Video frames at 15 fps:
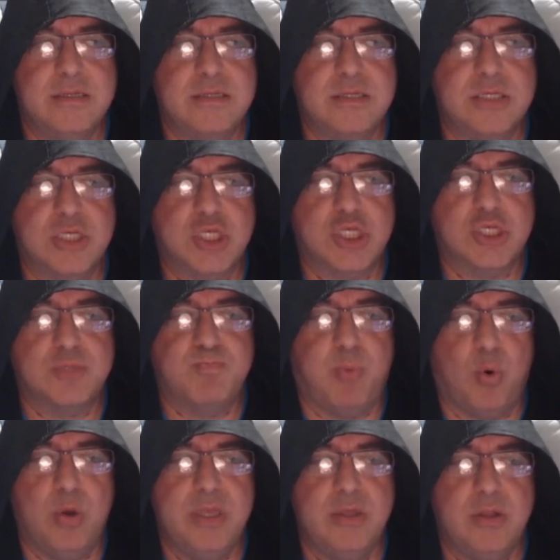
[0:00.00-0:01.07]
to
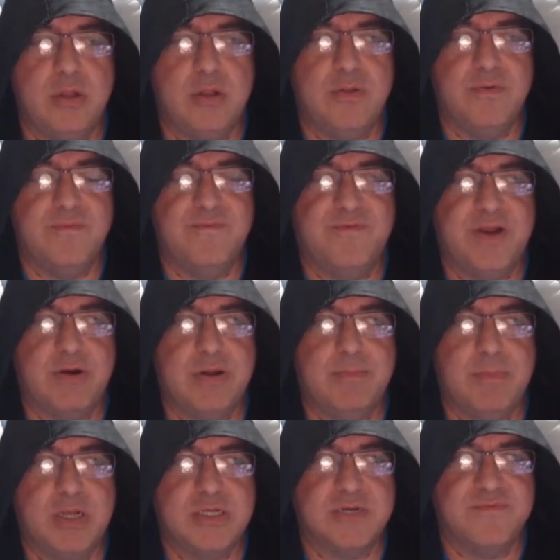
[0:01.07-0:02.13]
spoil very
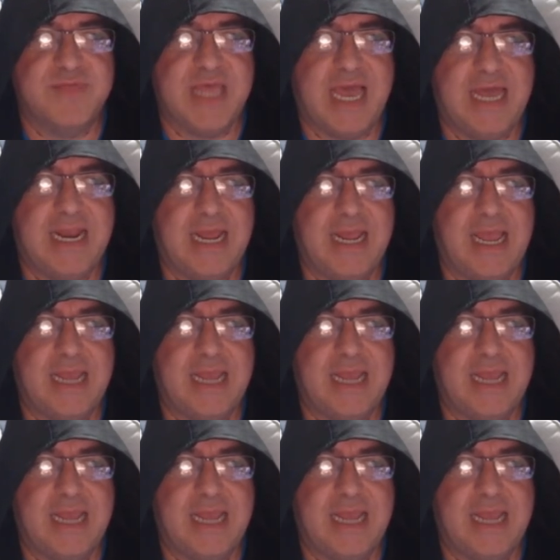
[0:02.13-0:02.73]
much of that.